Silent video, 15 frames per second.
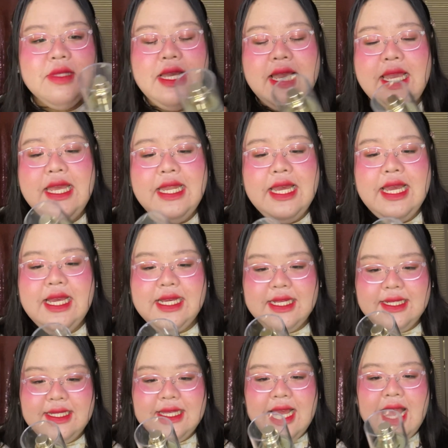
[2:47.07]
it
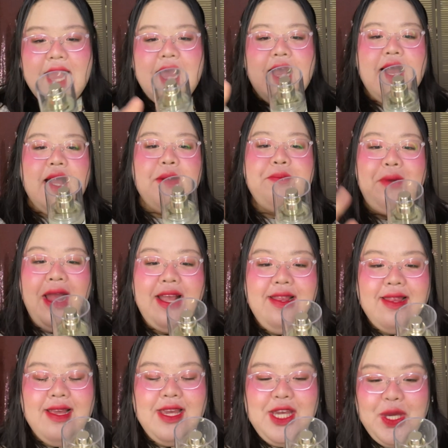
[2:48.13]
is bright
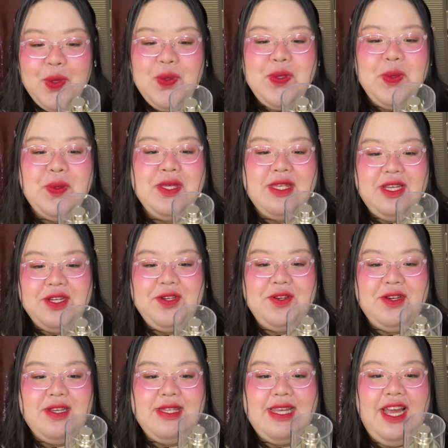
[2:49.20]
yuzu,
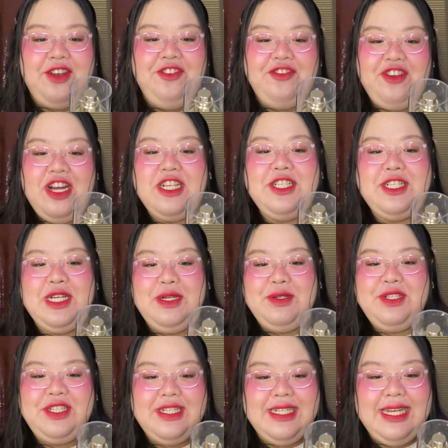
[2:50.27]
citrus, and fresh
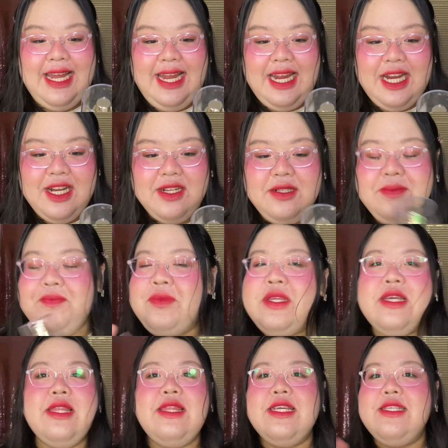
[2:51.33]
ocean air.
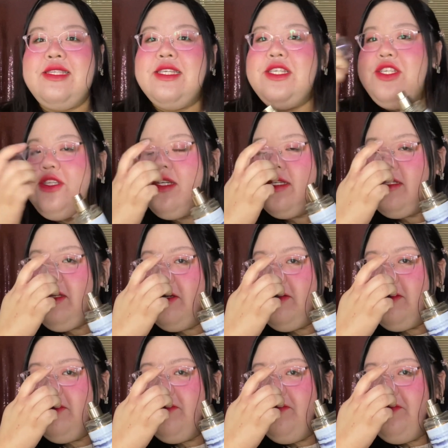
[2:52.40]
This is just
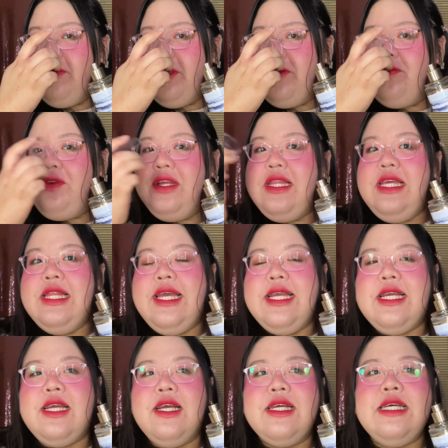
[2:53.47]
really
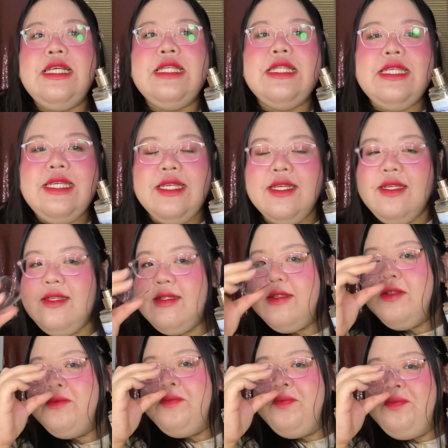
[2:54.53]
like
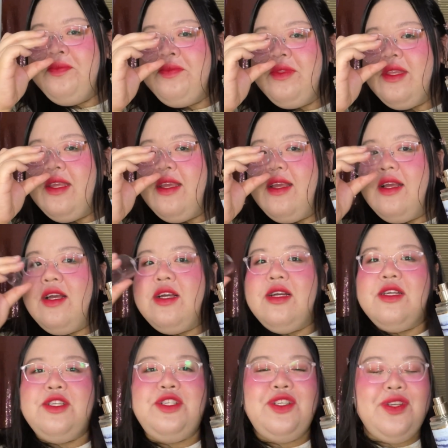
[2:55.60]
clean,
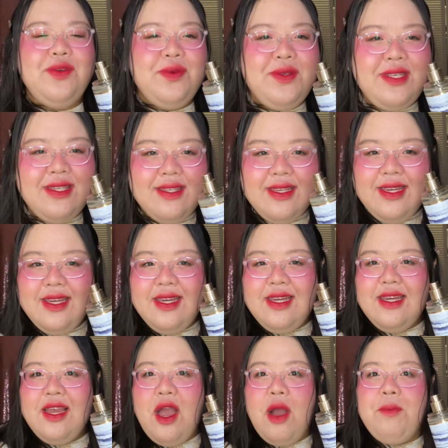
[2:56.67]

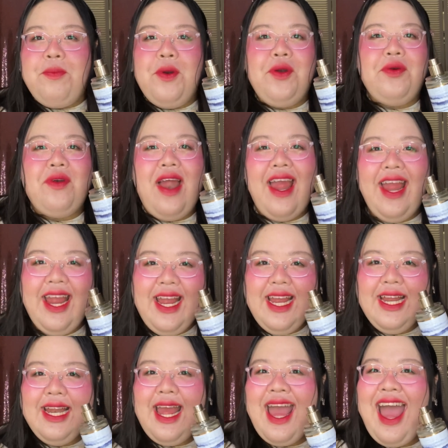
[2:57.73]
juicy,
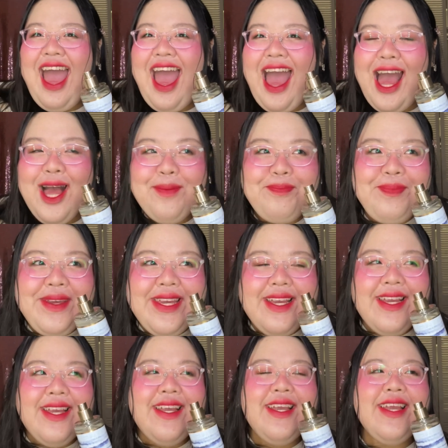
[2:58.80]
bright,
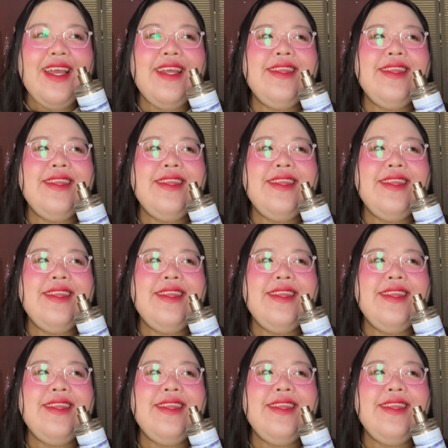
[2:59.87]
happy.